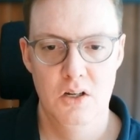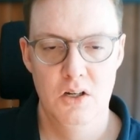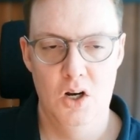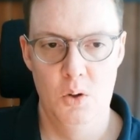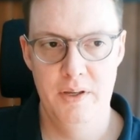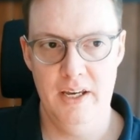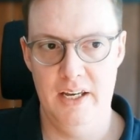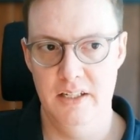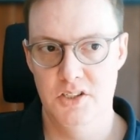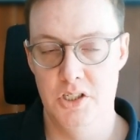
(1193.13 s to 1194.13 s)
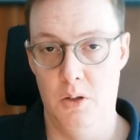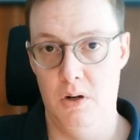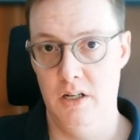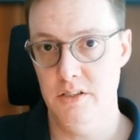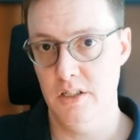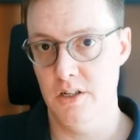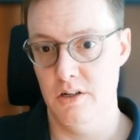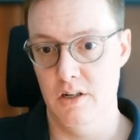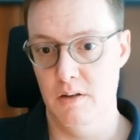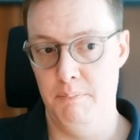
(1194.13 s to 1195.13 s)
Okay, so
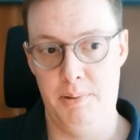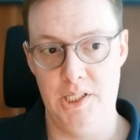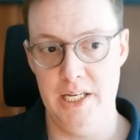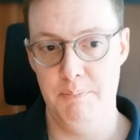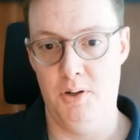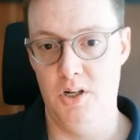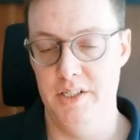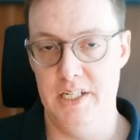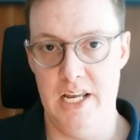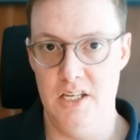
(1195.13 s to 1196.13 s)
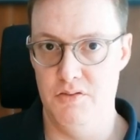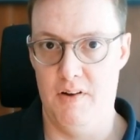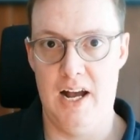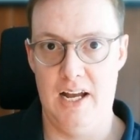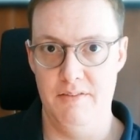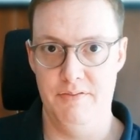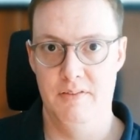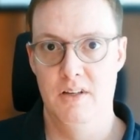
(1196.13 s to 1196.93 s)
Unzicker played pawn to h5,